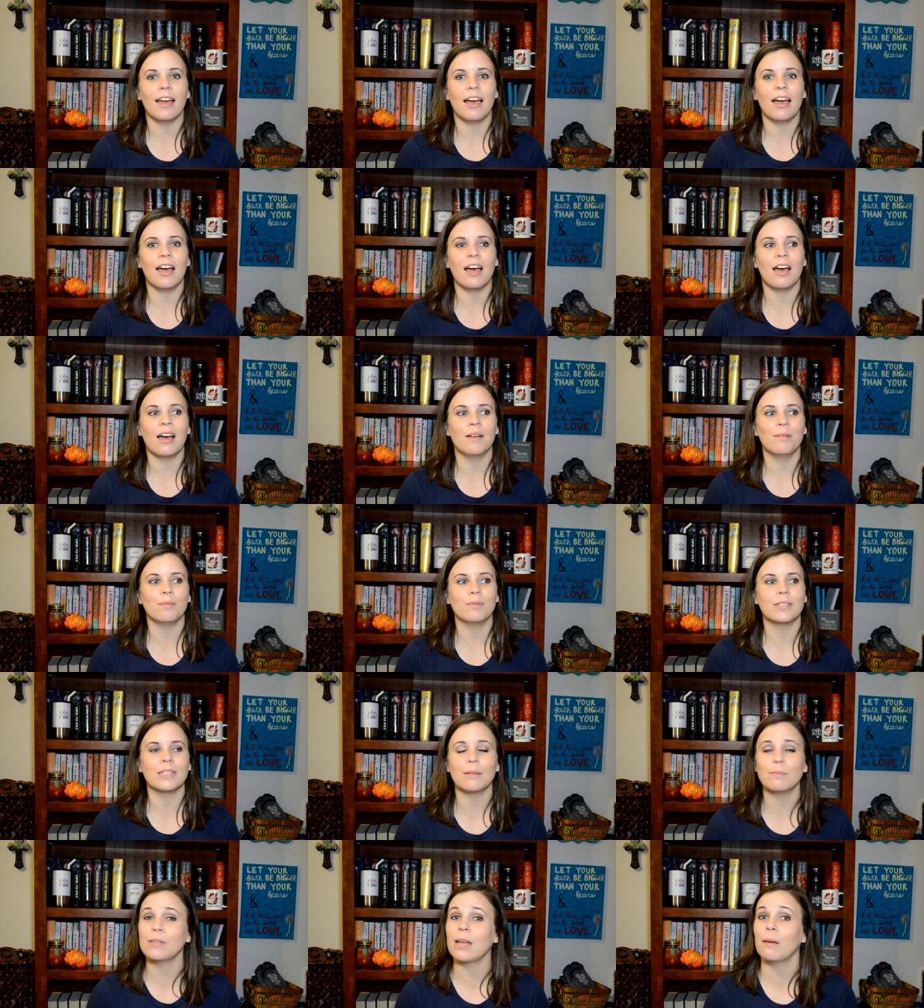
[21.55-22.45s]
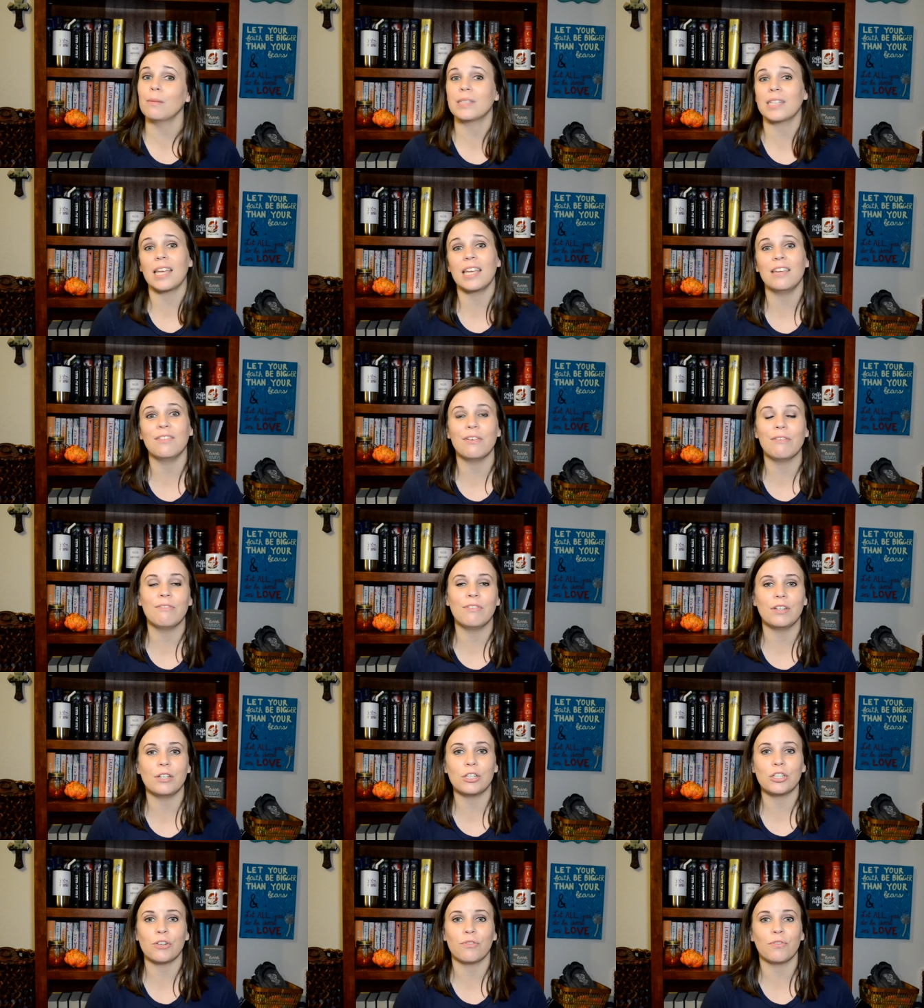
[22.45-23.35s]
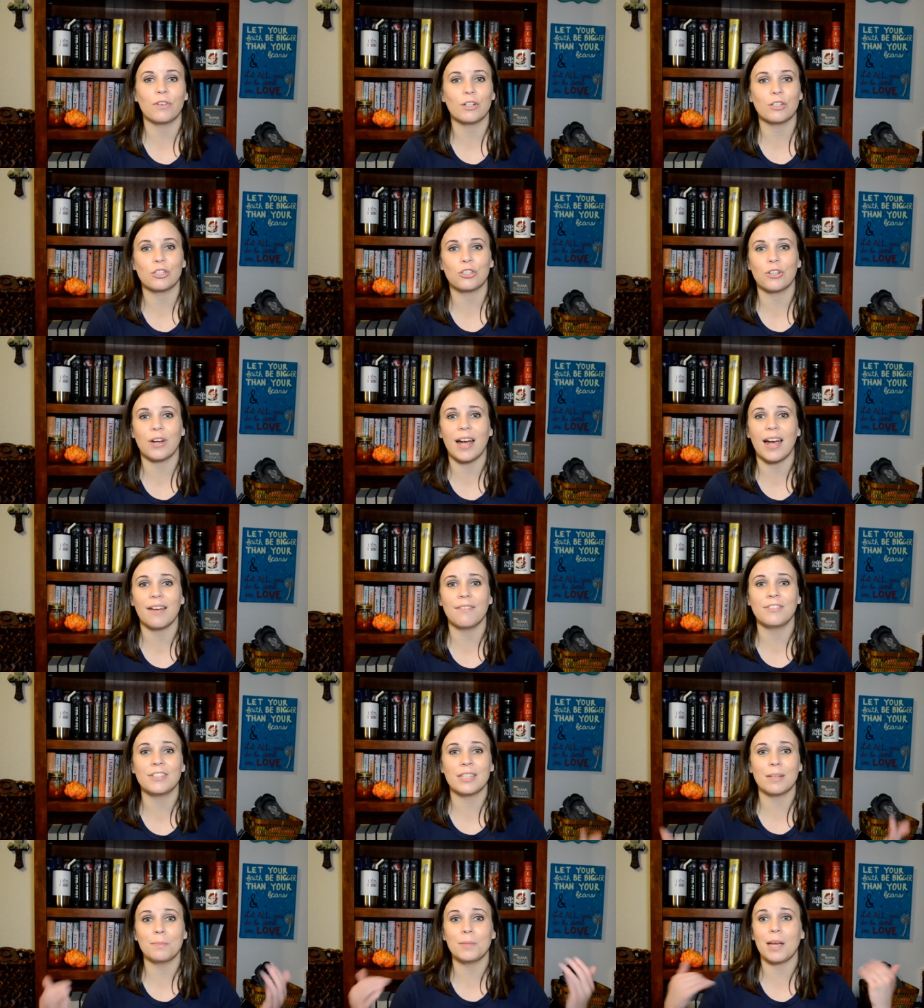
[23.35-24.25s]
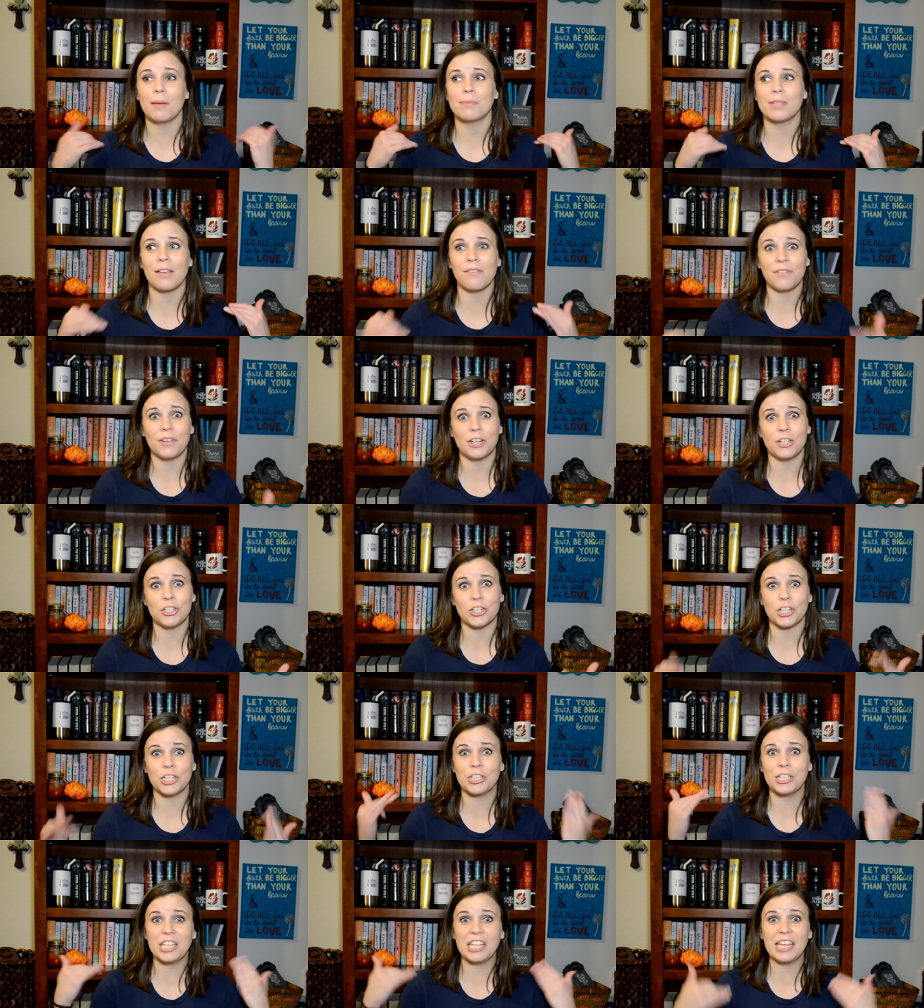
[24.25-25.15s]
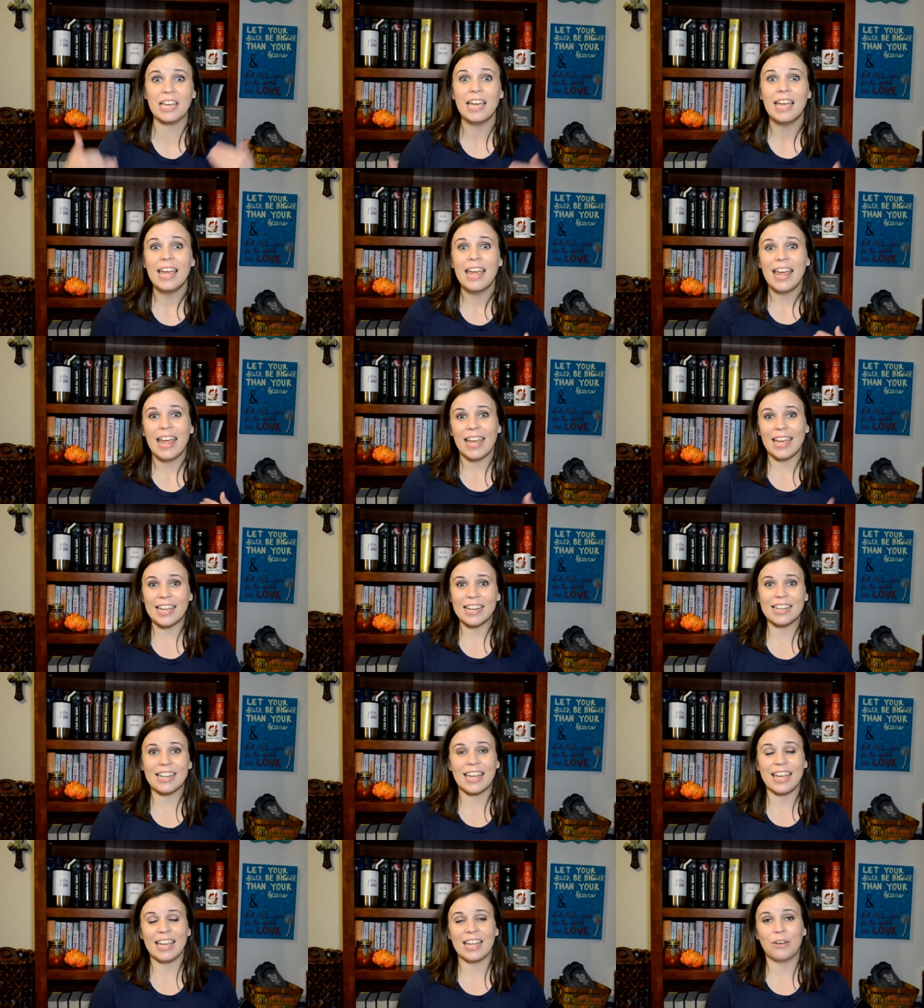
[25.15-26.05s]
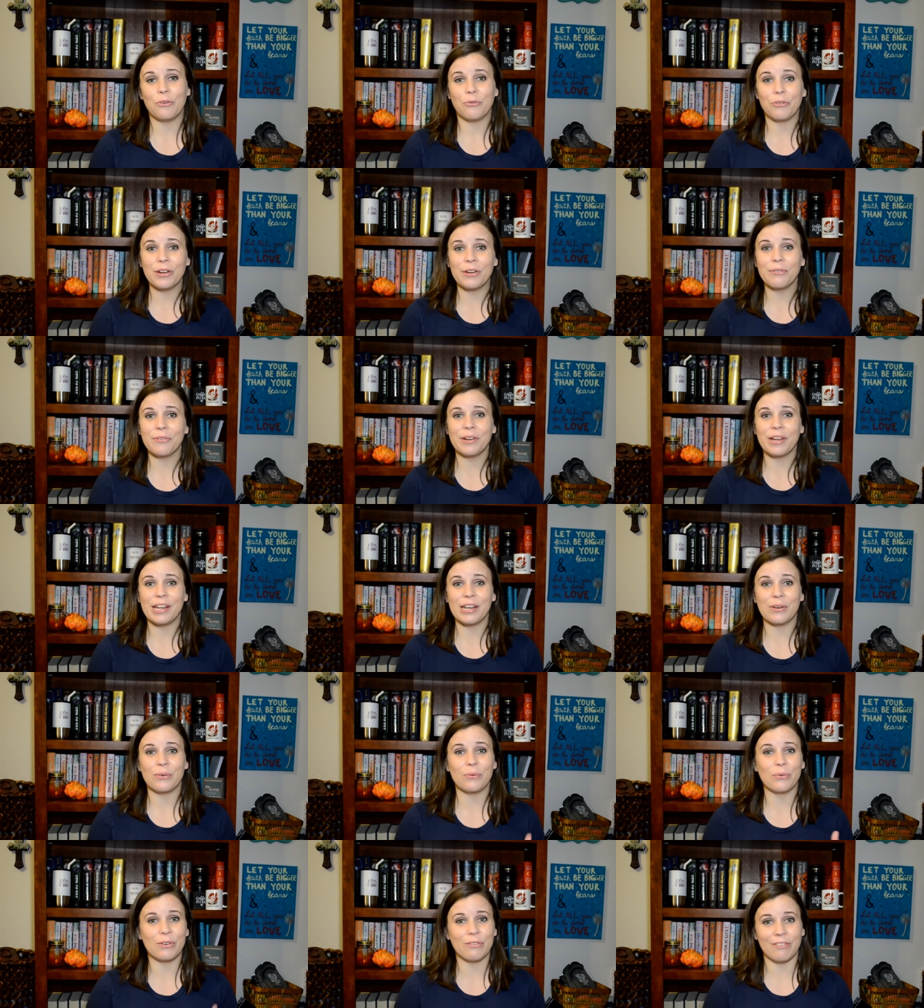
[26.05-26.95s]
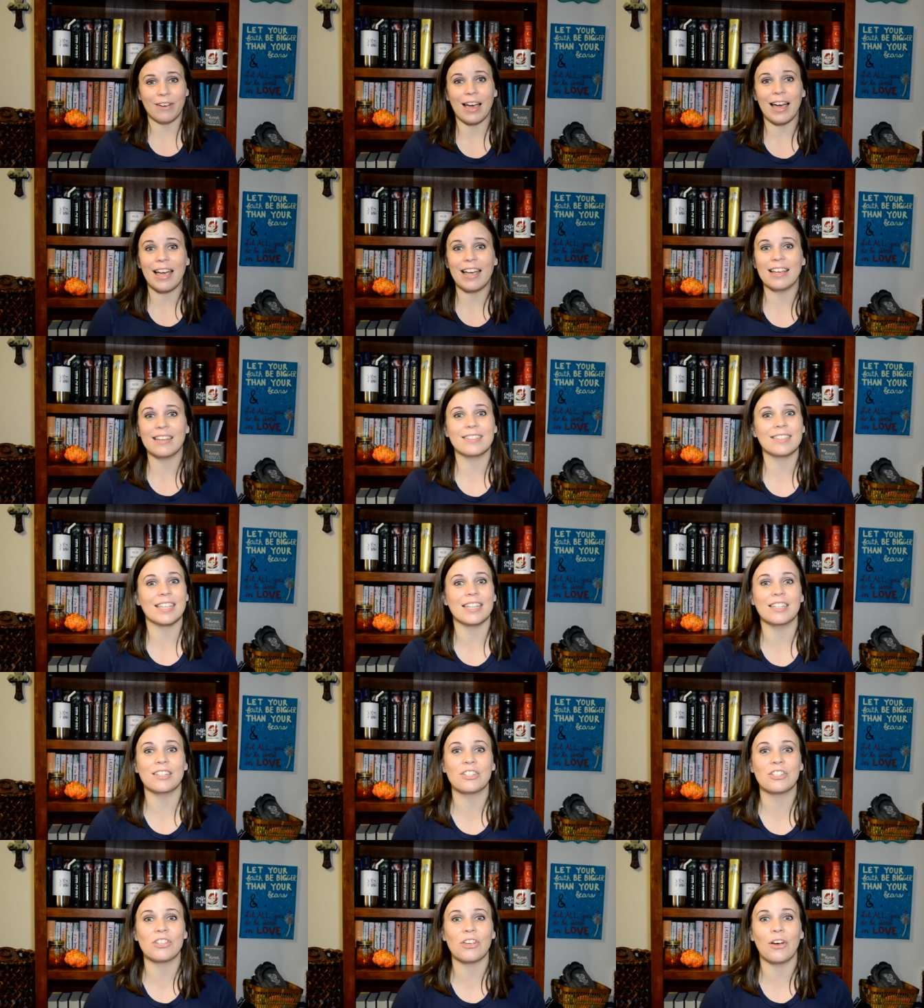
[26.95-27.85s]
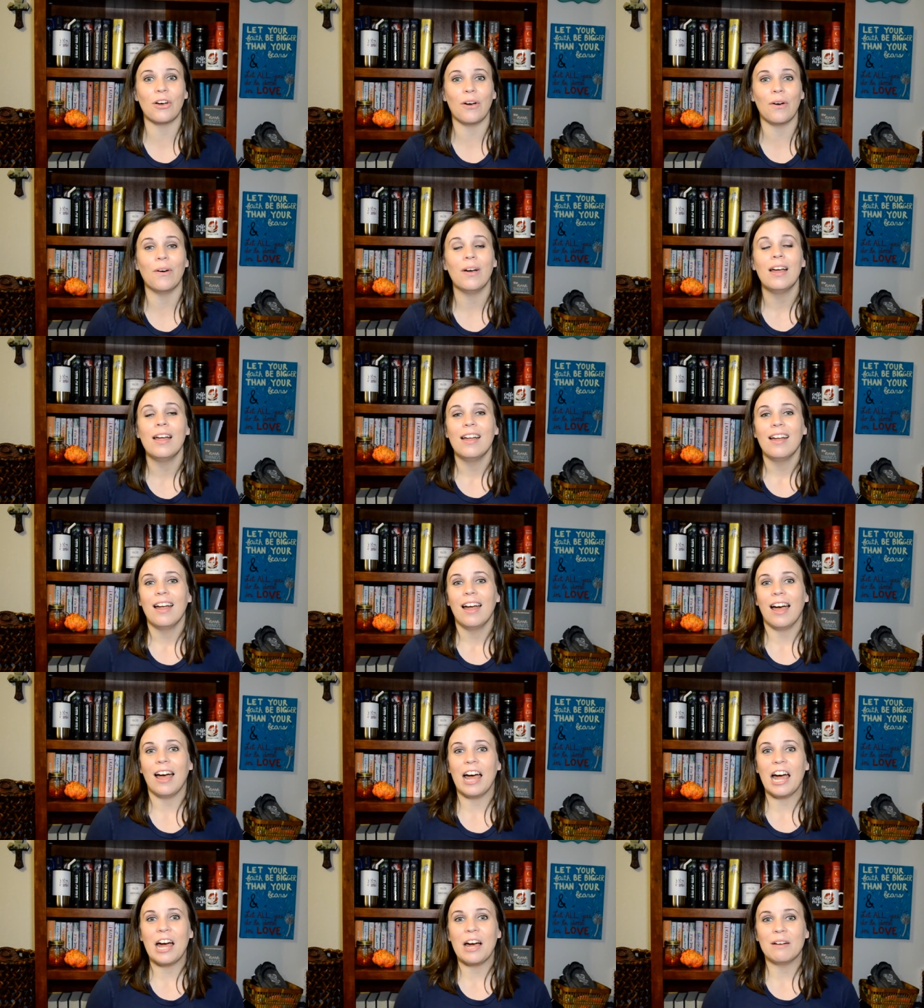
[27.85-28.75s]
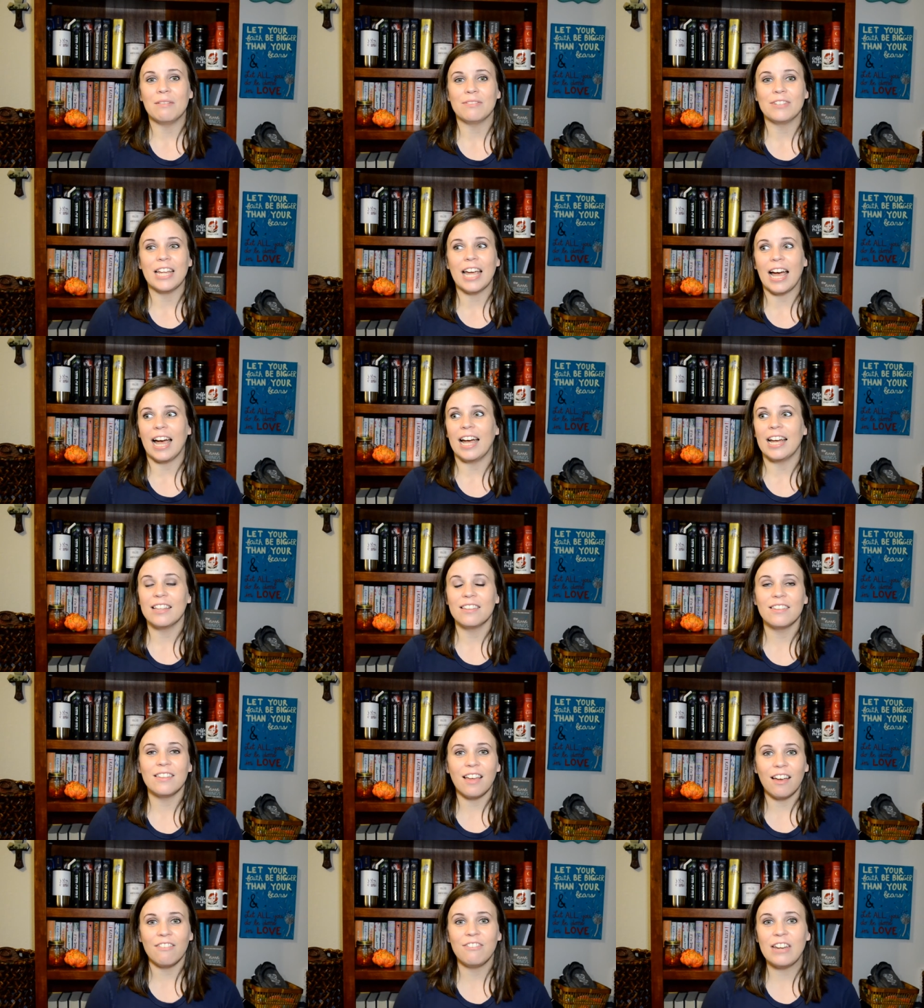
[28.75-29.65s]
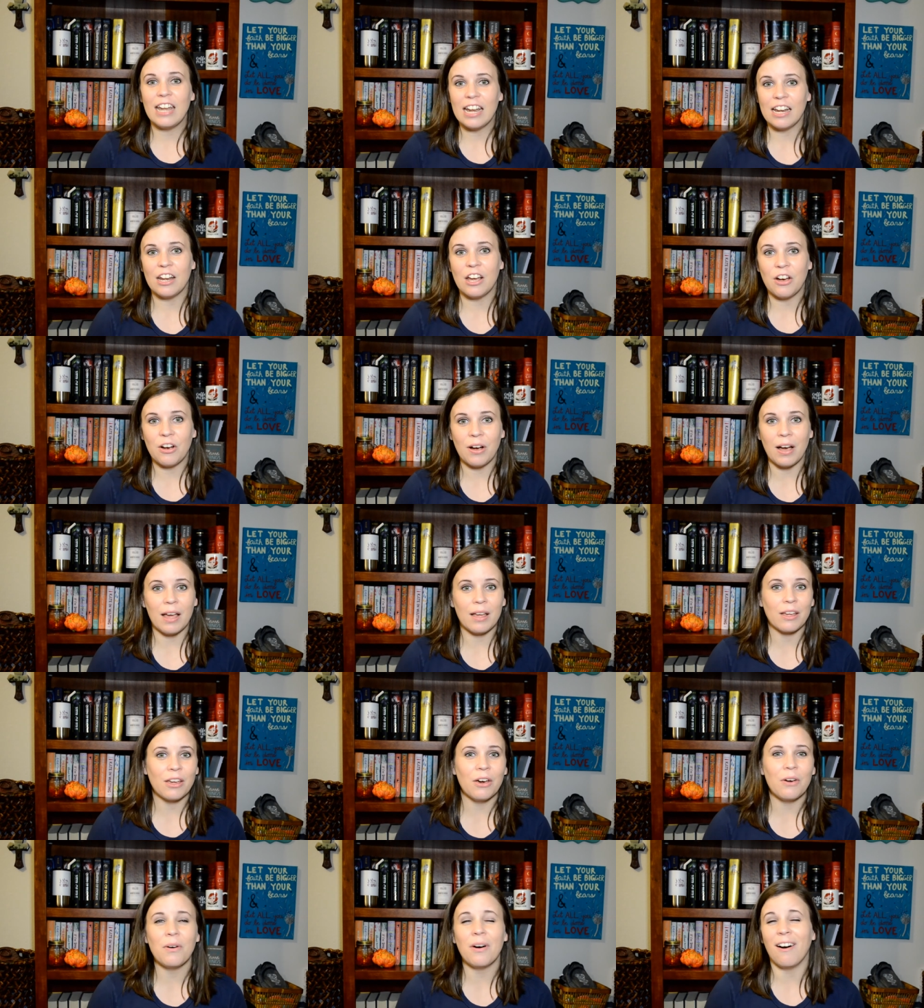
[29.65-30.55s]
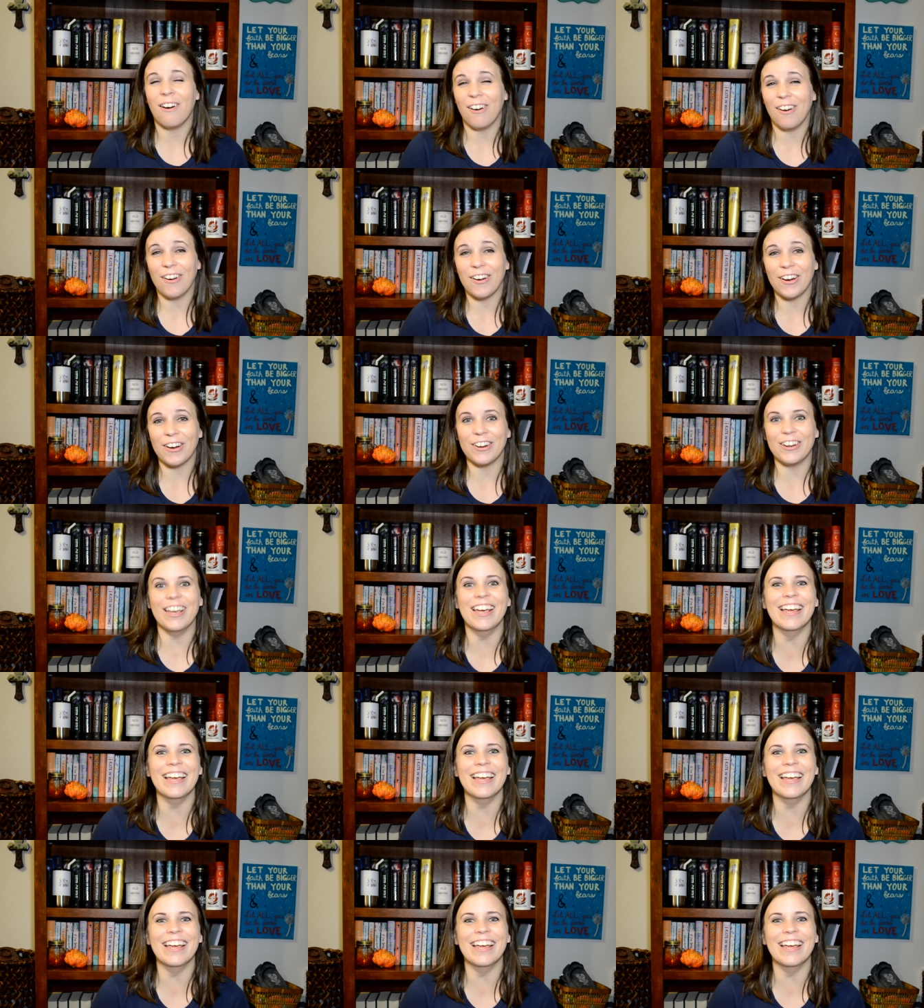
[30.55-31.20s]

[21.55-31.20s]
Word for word: Um, sometimes I even finish a first draft. Sometimes I finish early and can reread and revise. And so um, yeah, I love Nano. I go hard.